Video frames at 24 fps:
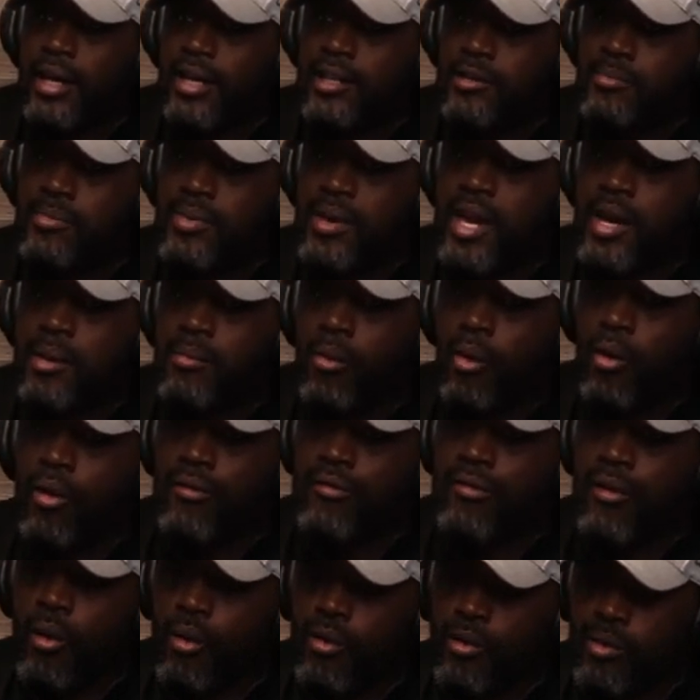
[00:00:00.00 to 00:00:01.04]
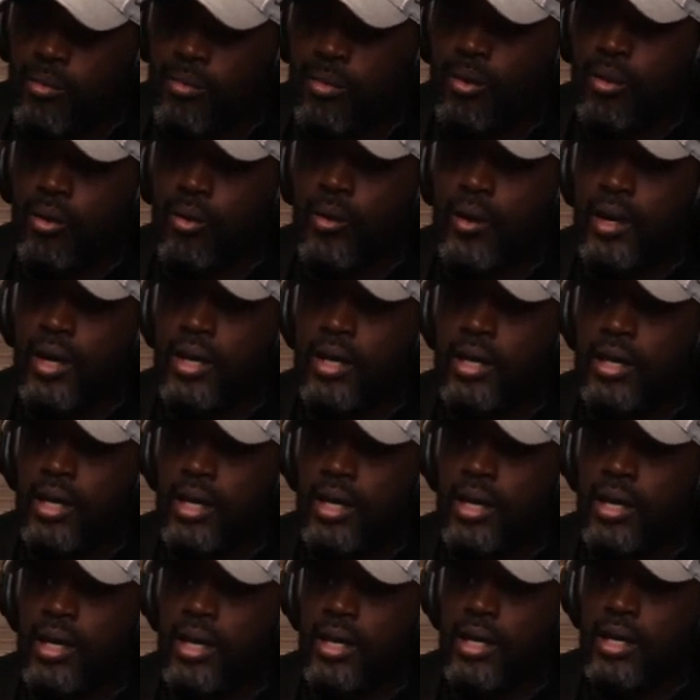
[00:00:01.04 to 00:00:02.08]
being more vulnerable
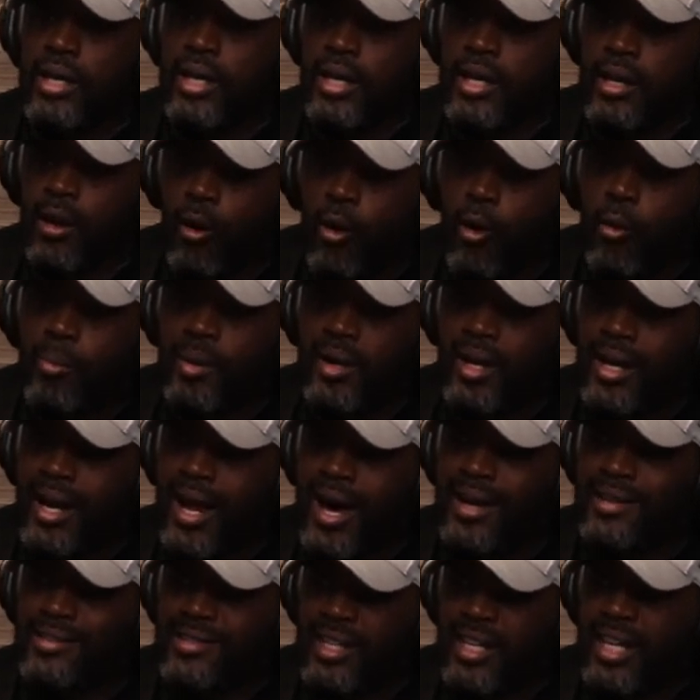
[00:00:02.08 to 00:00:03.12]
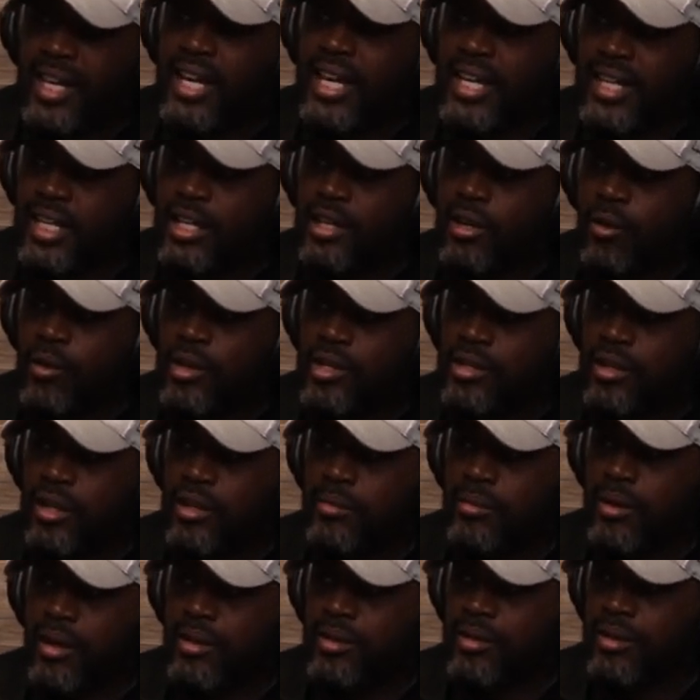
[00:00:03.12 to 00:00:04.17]
and open and honest and getting to know each other
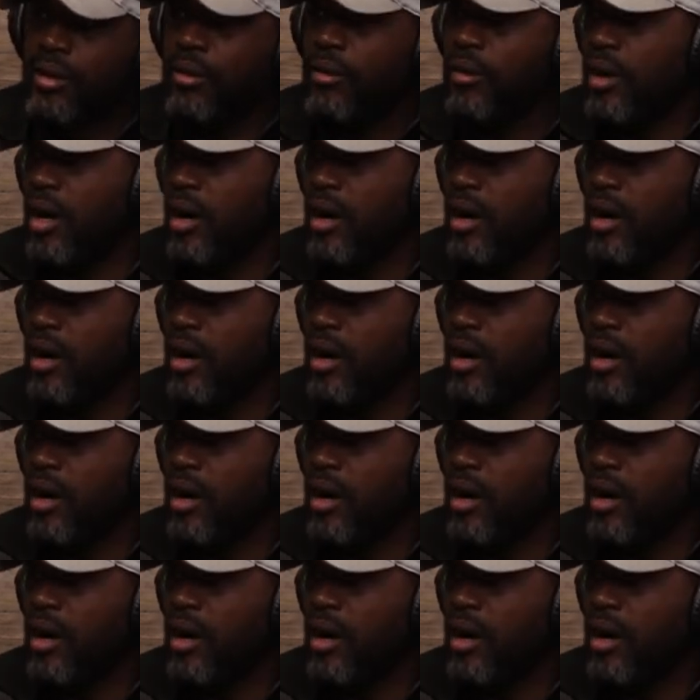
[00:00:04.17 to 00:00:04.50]
better. You know,